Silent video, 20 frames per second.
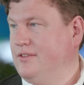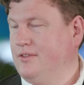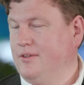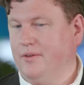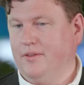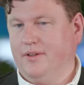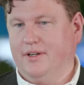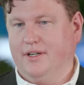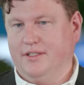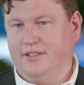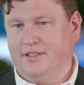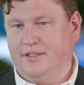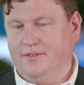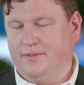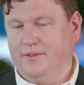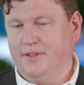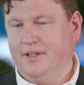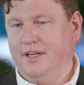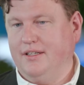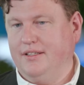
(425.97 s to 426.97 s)
So there are
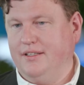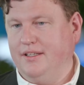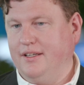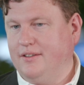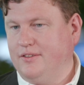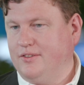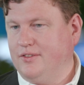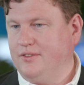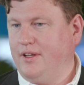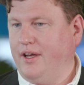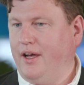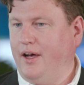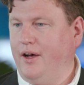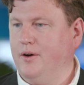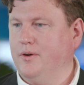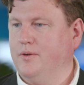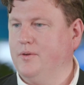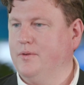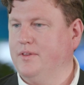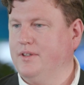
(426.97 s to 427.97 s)
different ideas on
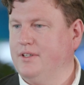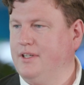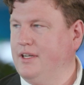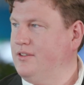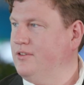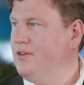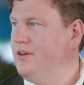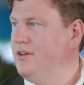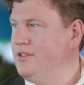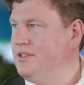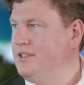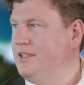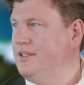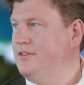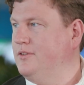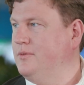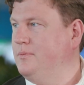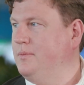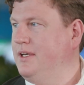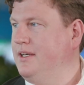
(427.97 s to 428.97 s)
how the technology
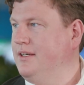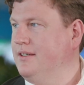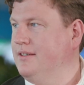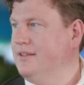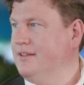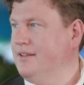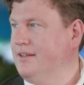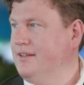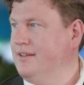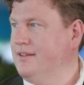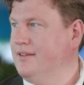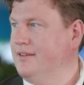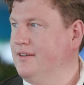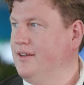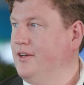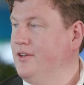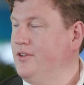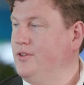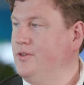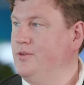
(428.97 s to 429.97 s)
is being
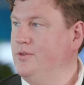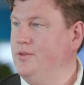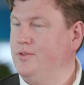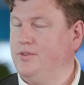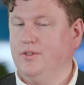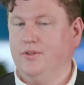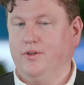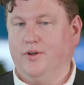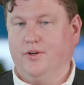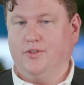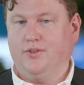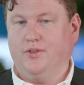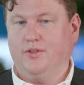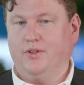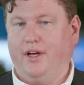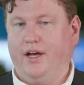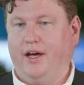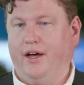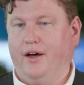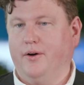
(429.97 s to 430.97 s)
used, and also on
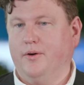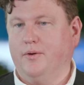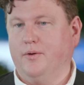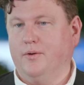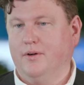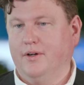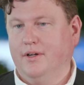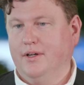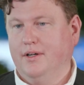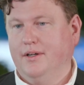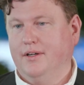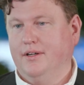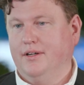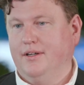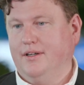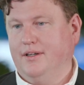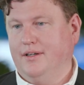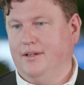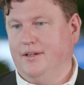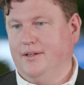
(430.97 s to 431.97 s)
how
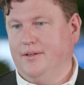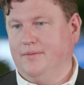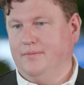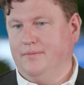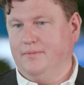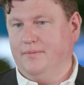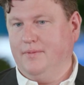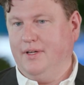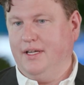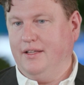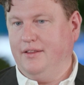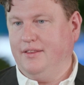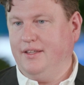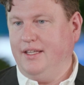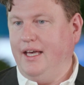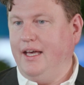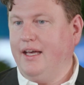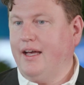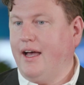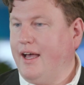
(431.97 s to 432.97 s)

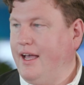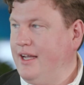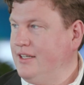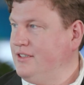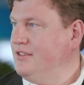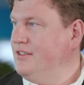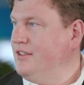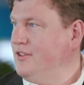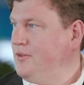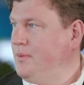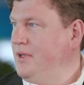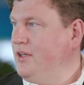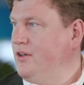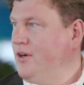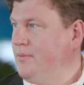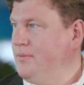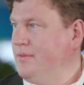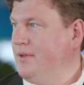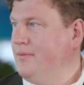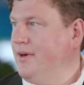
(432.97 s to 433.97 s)
the AI agent is being
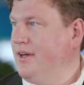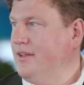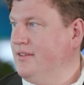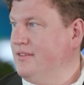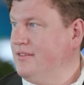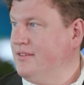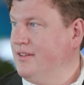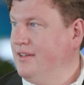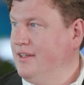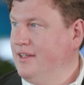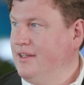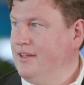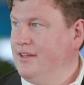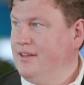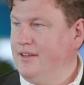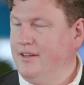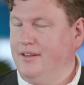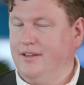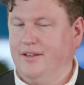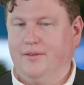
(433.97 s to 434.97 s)
optimized.
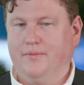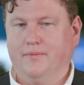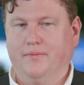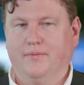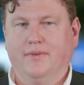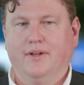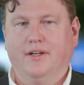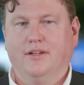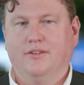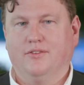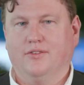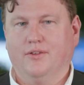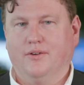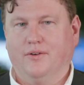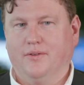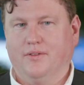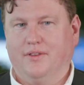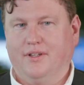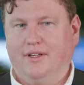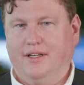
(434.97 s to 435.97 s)

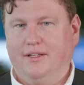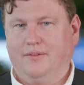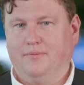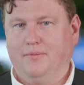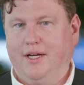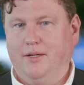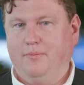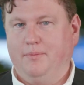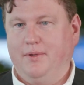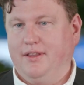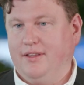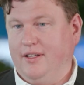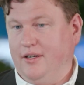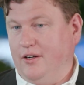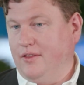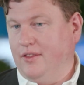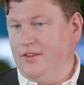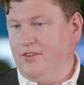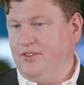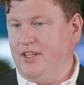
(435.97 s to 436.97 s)
It might be that
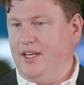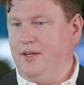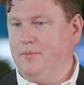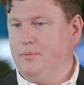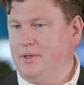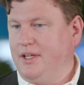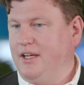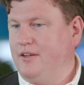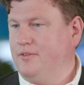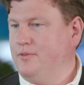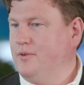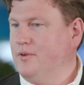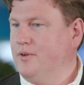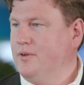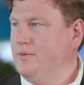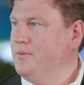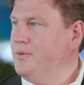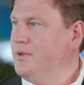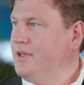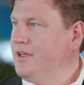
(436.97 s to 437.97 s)
on the same
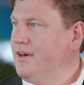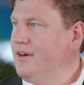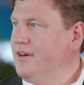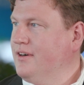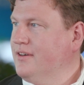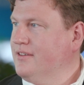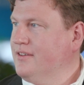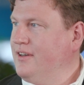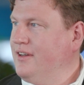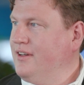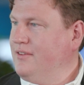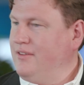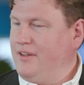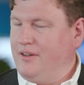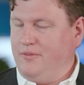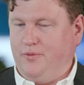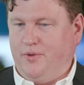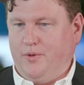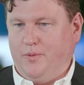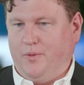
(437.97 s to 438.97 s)
platform we are,
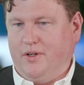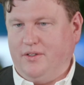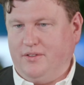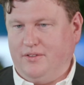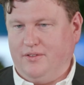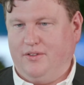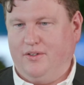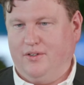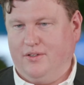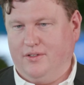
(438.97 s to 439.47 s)
for one,